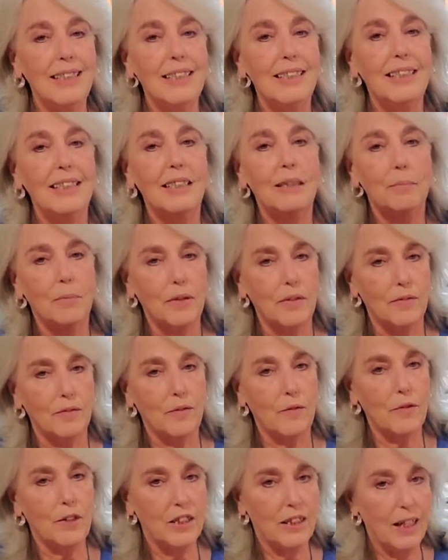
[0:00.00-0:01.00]
in it, but
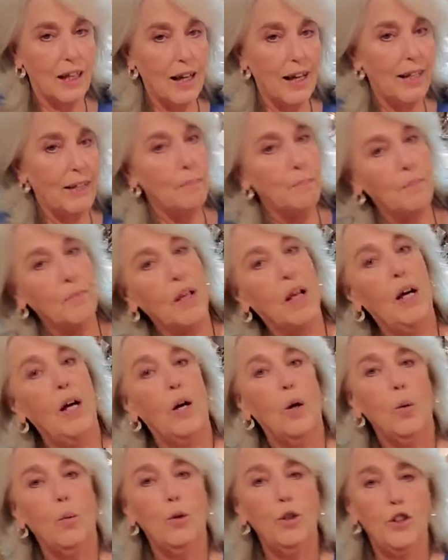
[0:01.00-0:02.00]
for tonight,
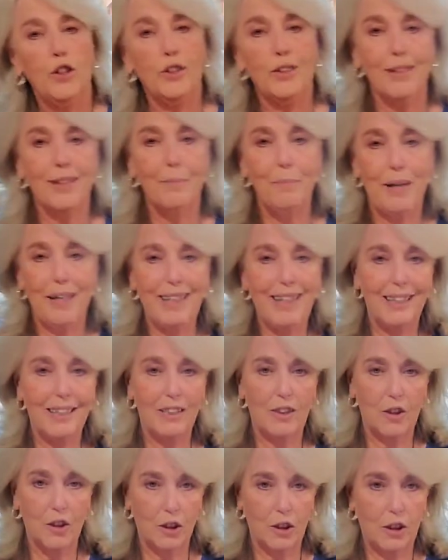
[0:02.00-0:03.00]
we're just going to make
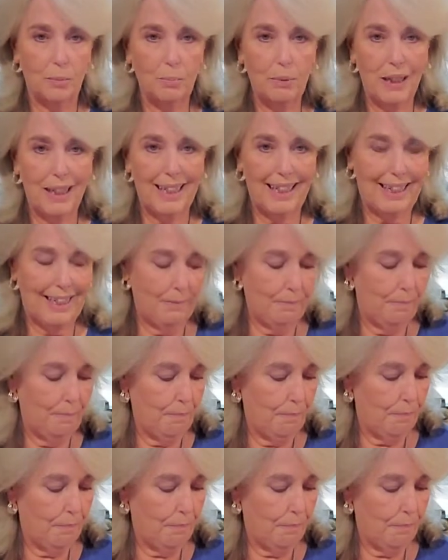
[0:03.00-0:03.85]
it just plain.